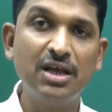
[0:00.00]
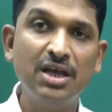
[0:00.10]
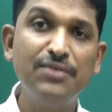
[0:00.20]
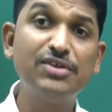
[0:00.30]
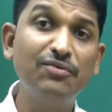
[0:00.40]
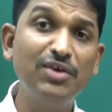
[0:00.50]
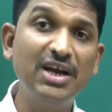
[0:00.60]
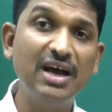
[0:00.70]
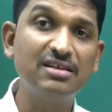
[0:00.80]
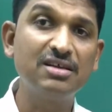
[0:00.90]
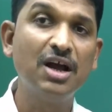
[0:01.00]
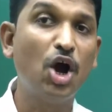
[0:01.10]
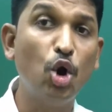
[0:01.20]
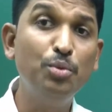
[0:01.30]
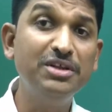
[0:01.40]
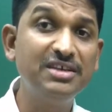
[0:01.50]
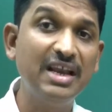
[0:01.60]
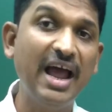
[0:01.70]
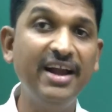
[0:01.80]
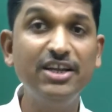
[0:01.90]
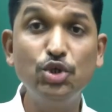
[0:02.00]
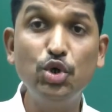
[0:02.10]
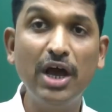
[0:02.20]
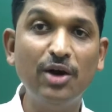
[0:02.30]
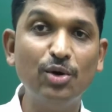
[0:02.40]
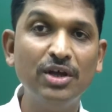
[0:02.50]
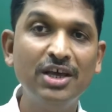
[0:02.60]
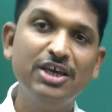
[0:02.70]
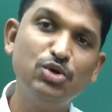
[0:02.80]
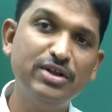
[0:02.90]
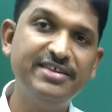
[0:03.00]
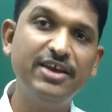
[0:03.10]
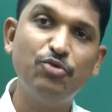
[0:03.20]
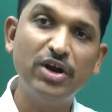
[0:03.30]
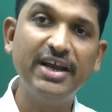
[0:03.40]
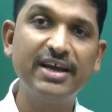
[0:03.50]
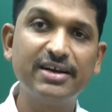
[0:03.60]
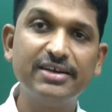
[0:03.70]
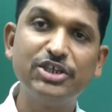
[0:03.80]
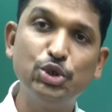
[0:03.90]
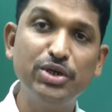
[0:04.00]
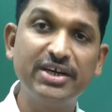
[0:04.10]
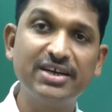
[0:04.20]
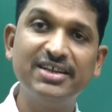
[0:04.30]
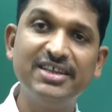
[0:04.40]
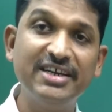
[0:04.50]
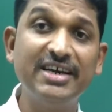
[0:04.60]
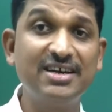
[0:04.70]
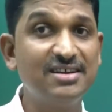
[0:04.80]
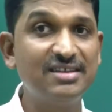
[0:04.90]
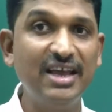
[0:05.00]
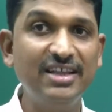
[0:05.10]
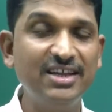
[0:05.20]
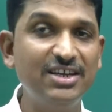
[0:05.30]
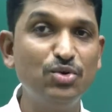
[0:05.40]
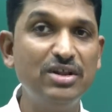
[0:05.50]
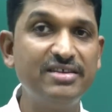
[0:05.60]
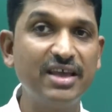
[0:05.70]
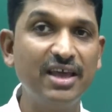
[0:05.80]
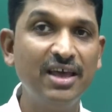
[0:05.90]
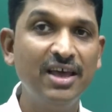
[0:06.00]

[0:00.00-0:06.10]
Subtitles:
If someone asks how much land you have, you will say 1 acre, 2 acre, 3 acres, like that you will say.